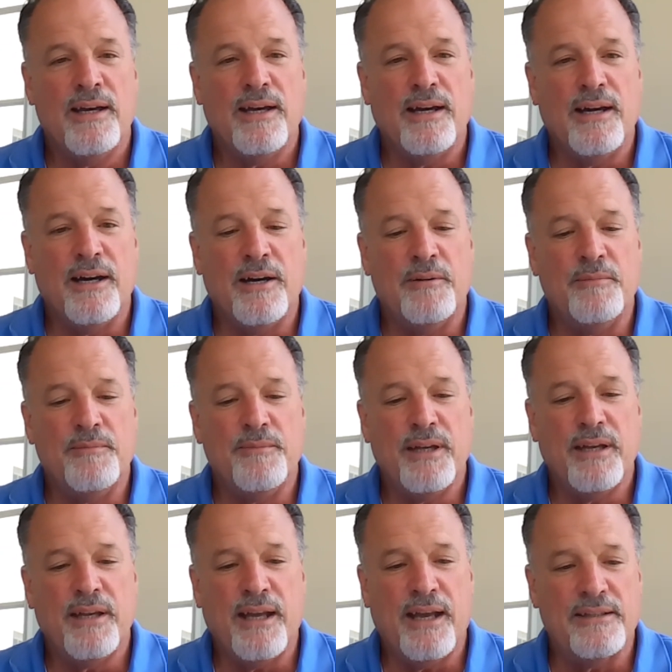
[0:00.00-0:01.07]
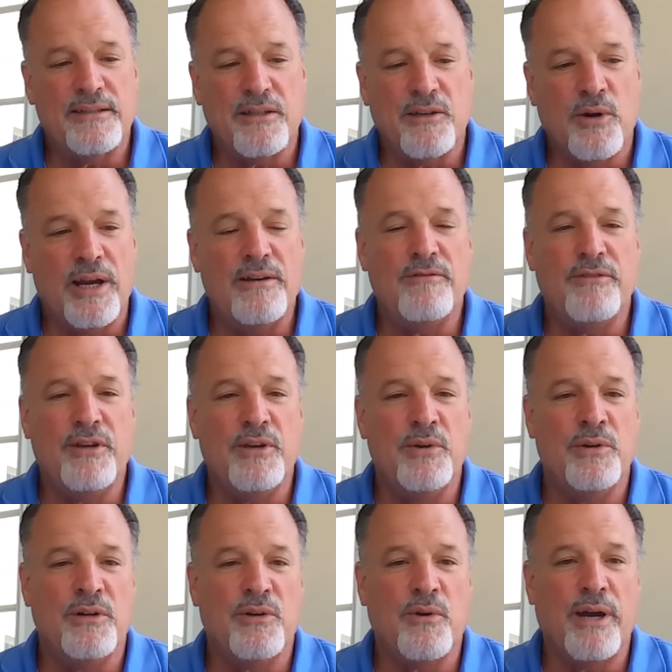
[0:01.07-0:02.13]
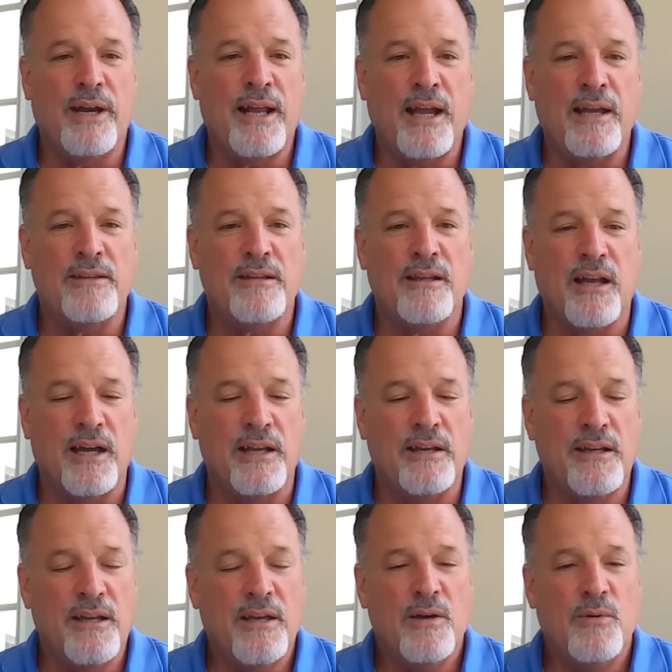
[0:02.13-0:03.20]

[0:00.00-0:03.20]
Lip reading: and has a great view and a great handle on